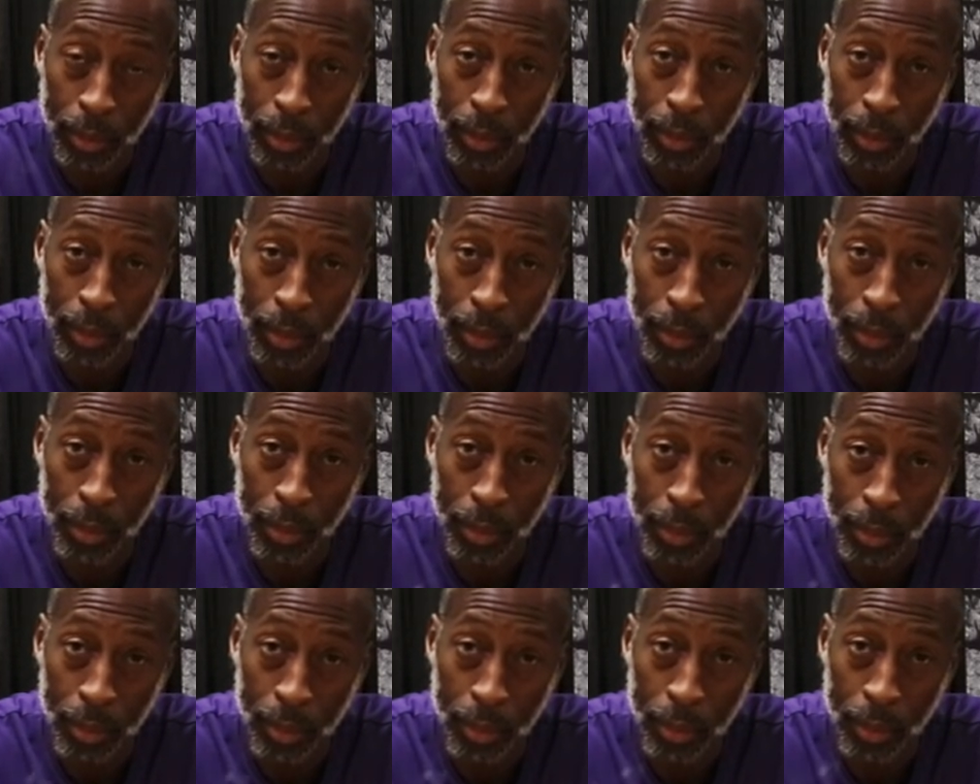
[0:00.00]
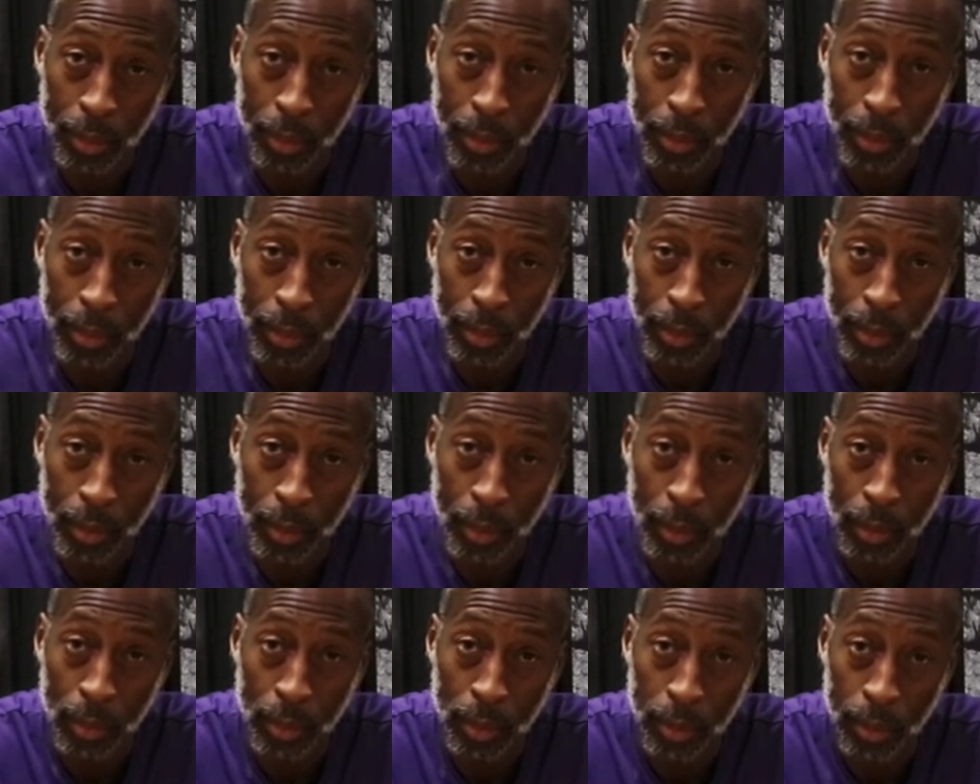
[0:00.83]

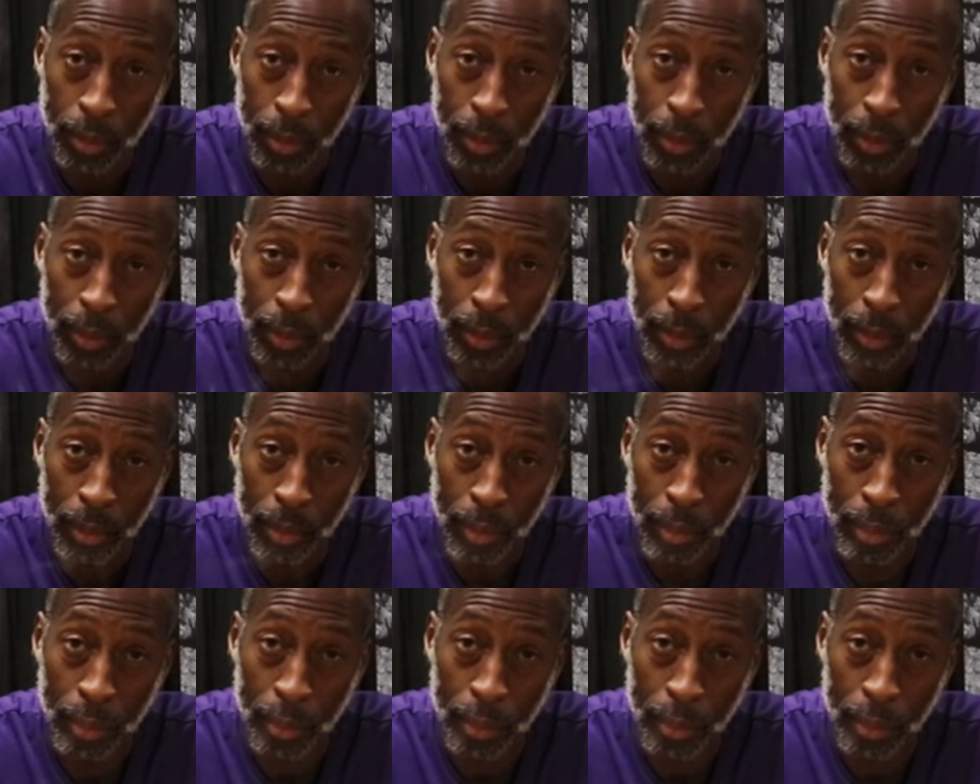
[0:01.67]
(silent)